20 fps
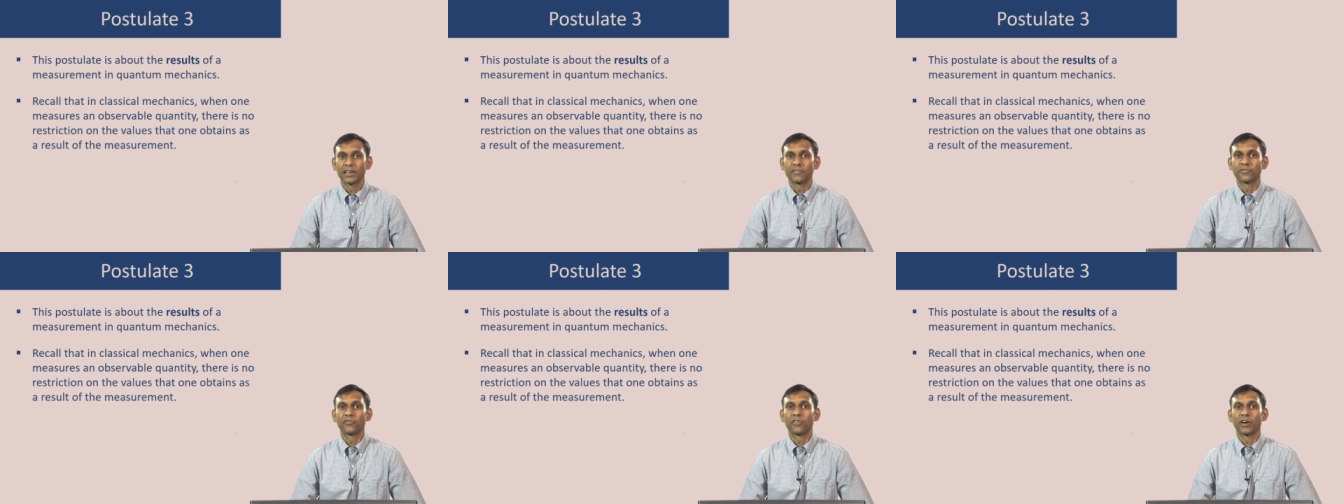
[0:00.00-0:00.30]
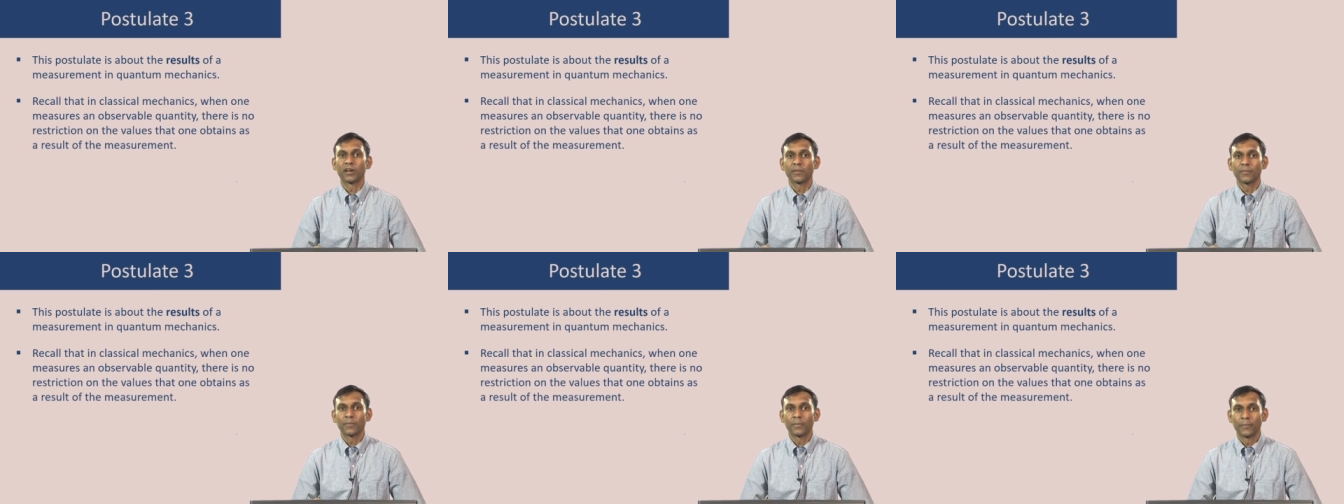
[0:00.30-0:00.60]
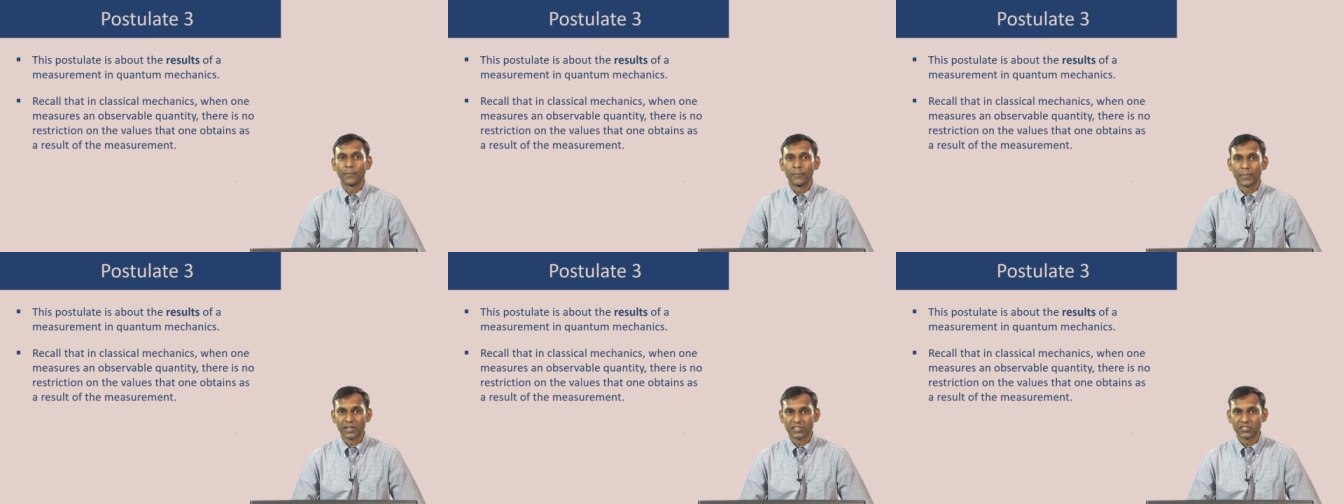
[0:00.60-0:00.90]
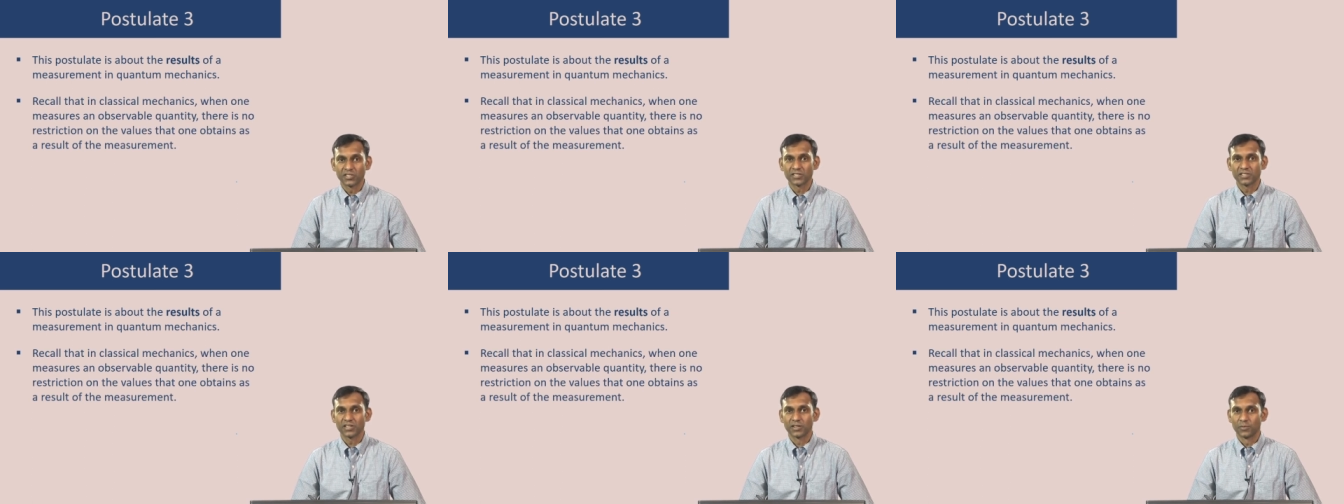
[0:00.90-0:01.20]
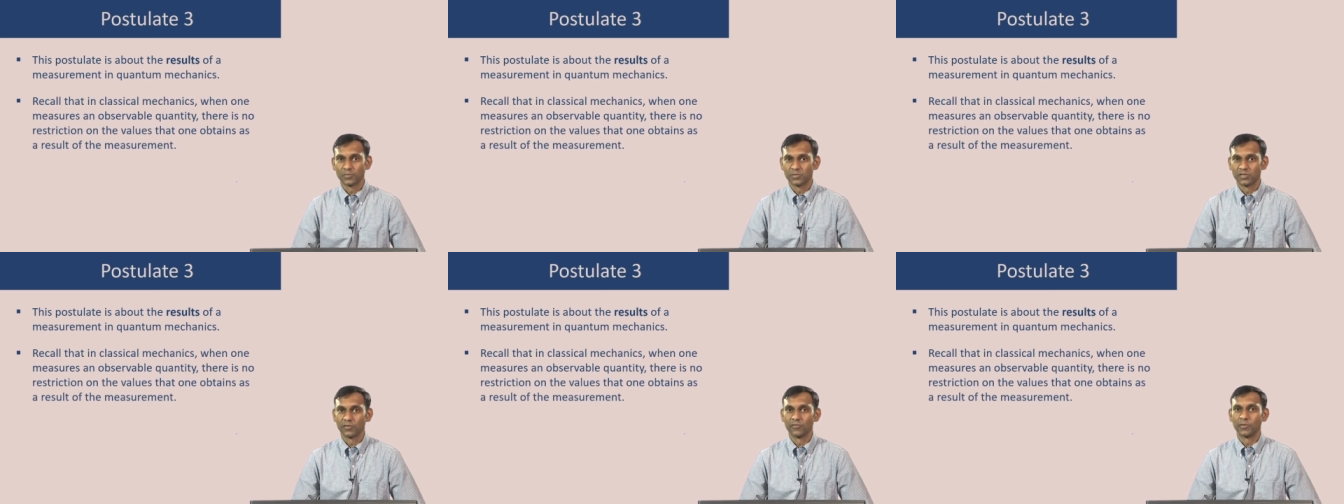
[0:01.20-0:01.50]
if one measures
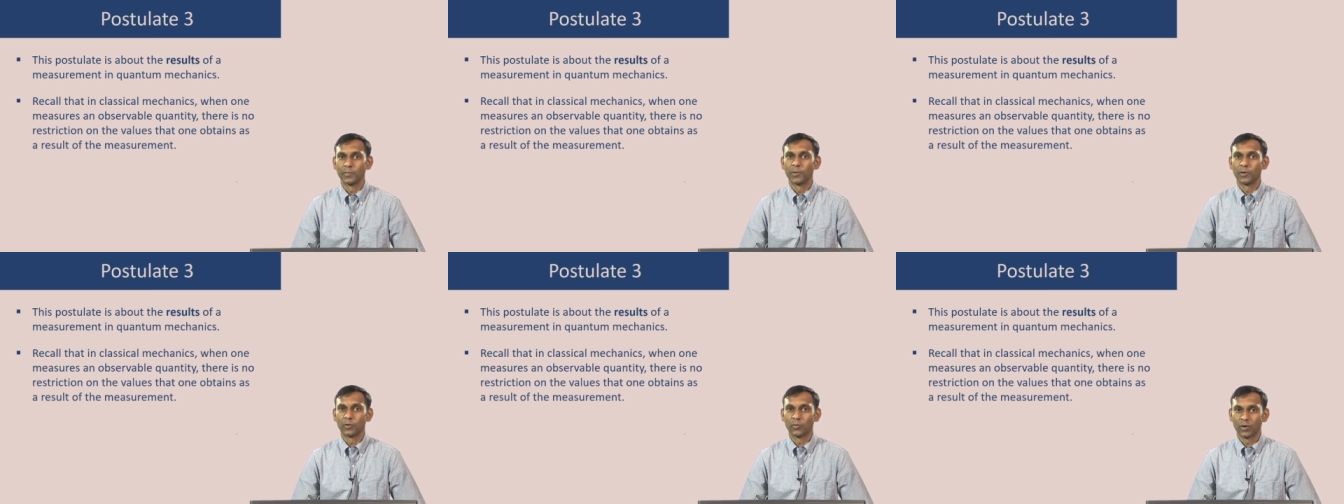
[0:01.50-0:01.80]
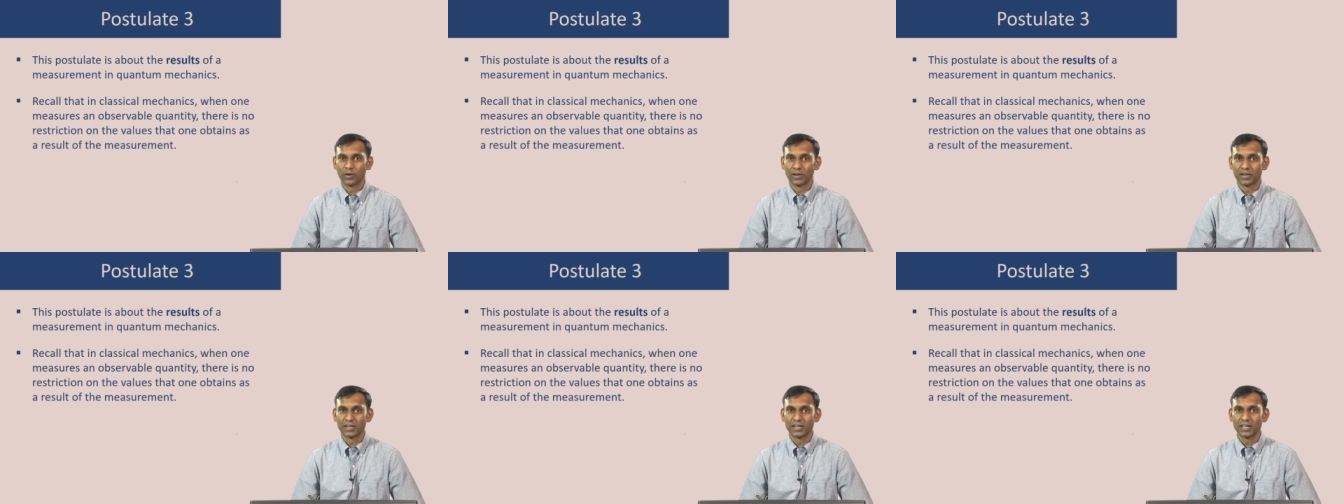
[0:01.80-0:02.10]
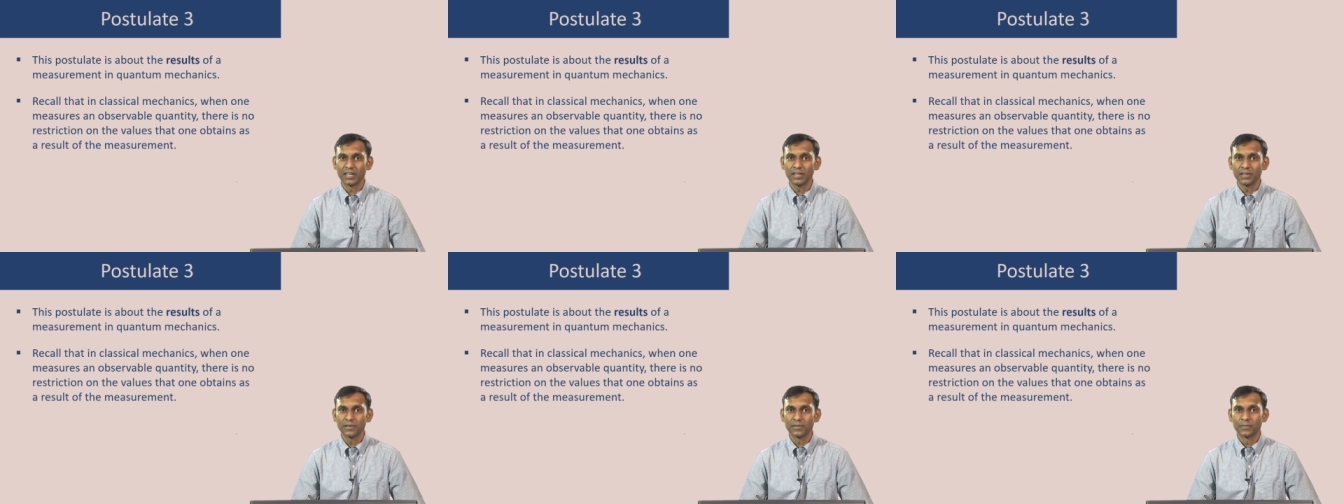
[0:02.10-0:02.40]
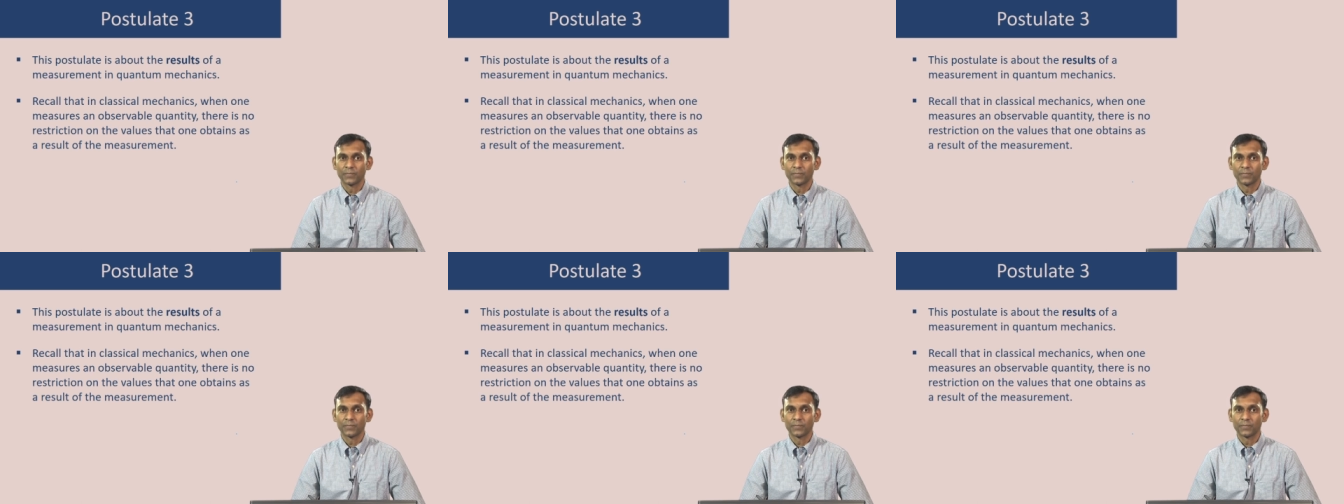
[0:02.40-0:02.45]
an observable quantity,